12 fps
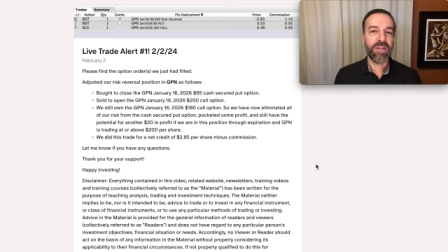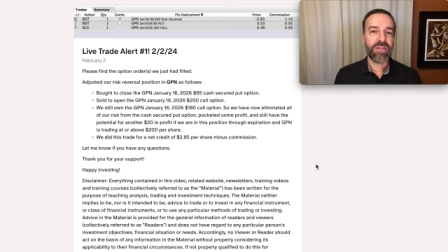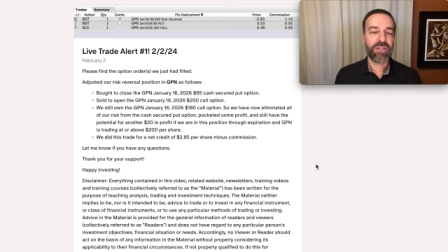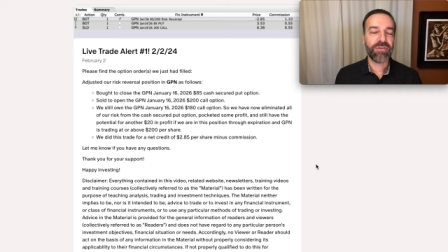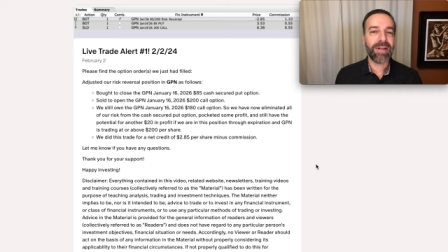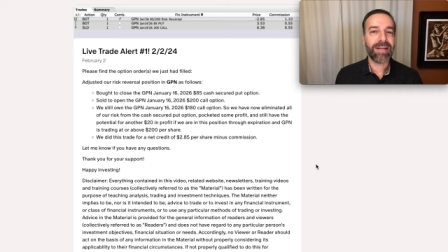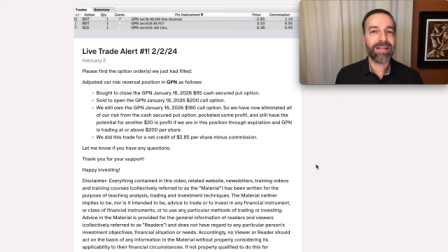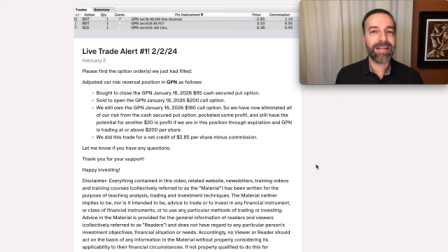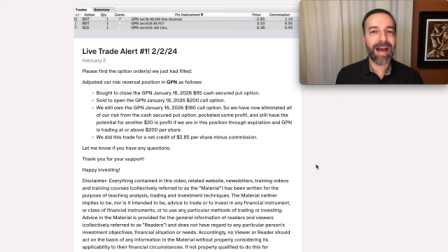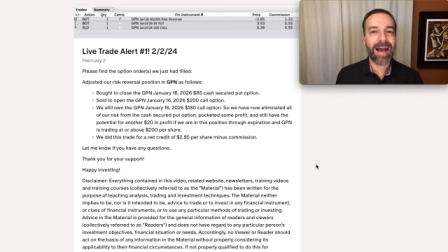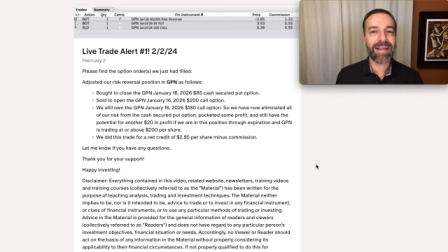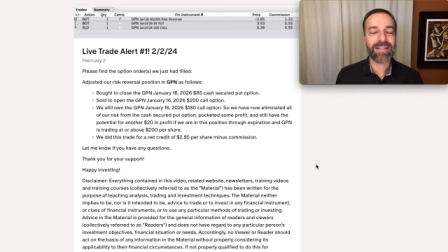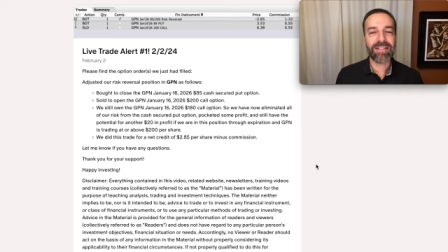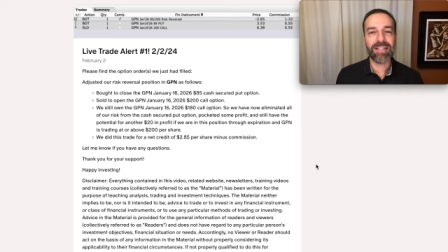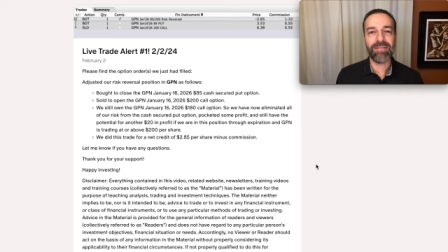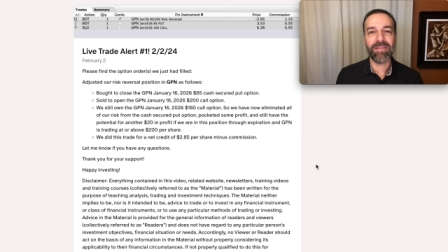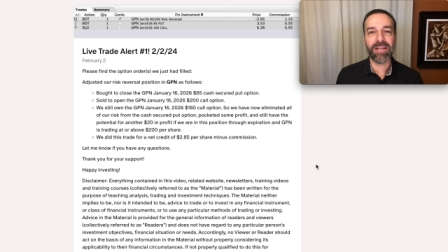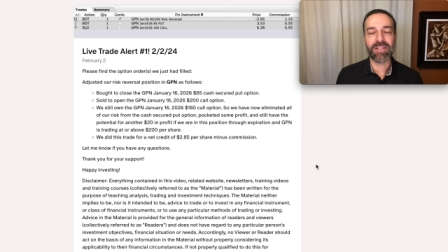to generate nice
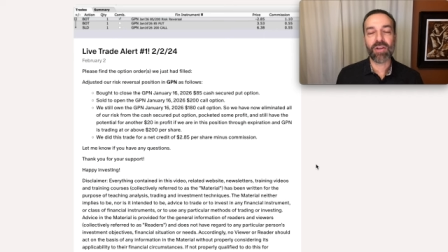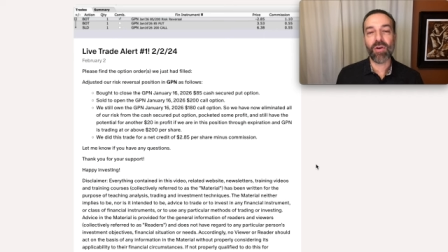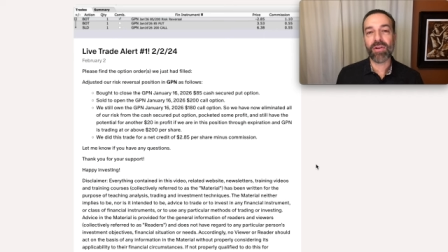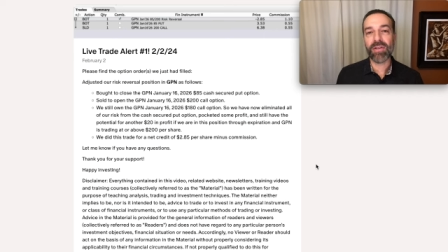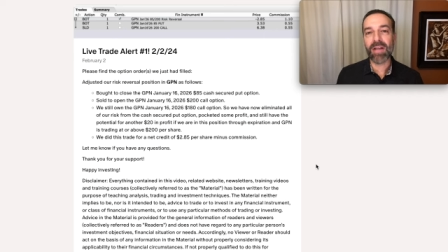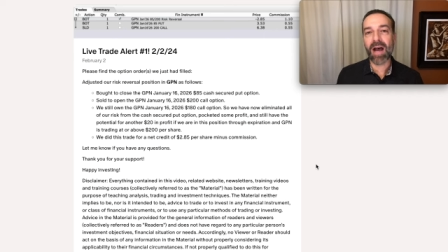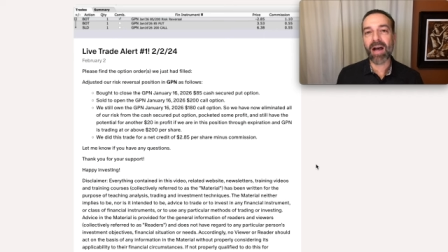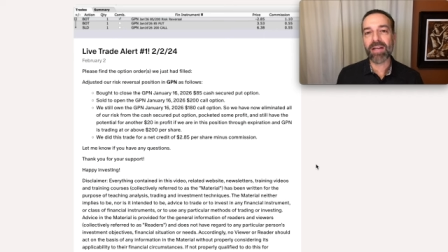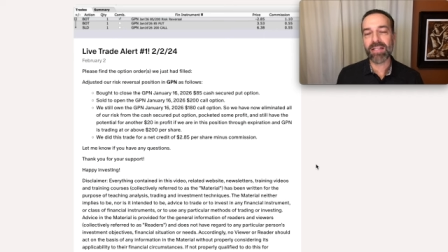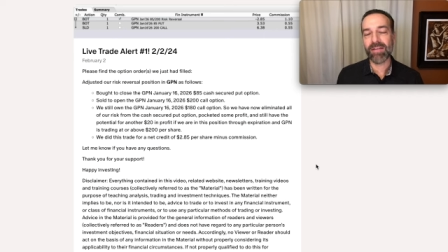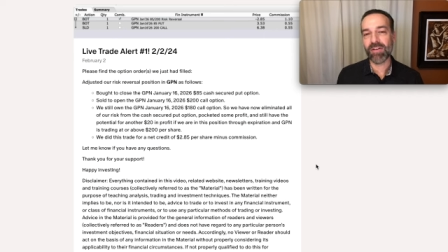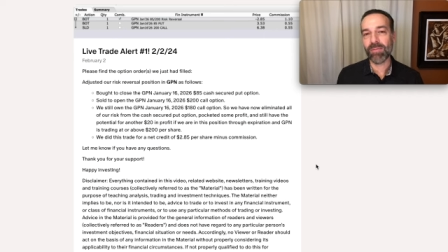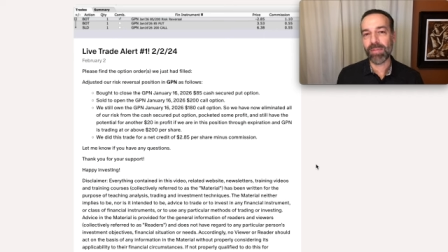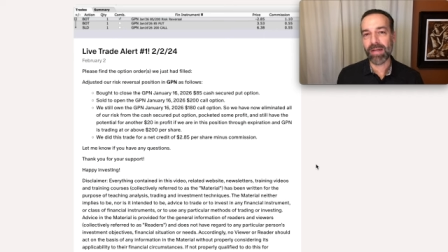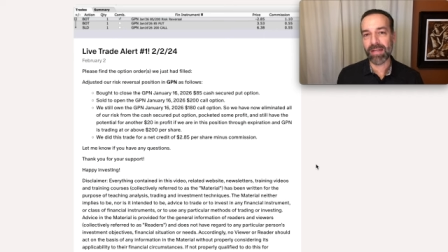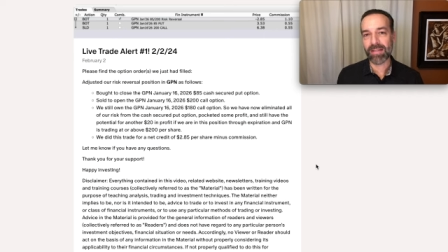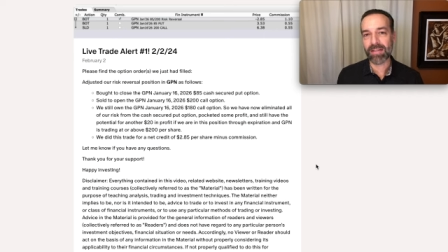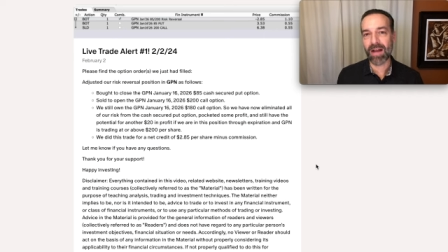dividends on non-dividend
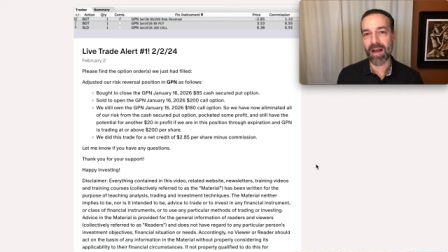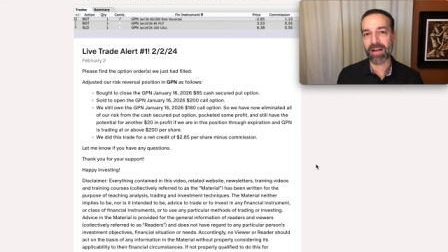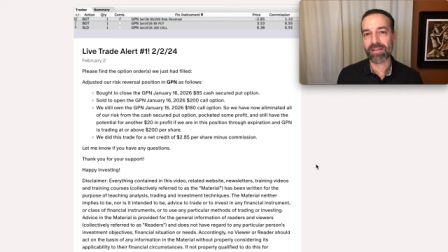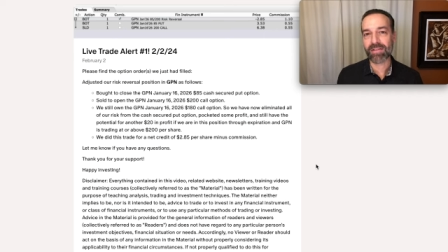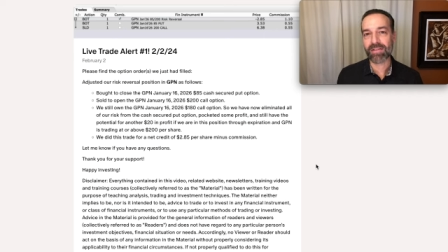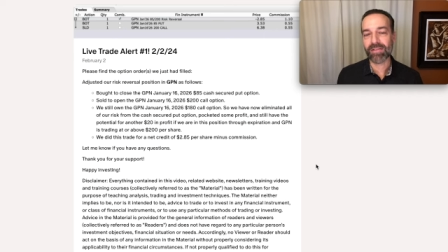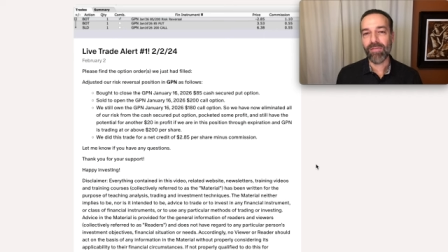paying stocks.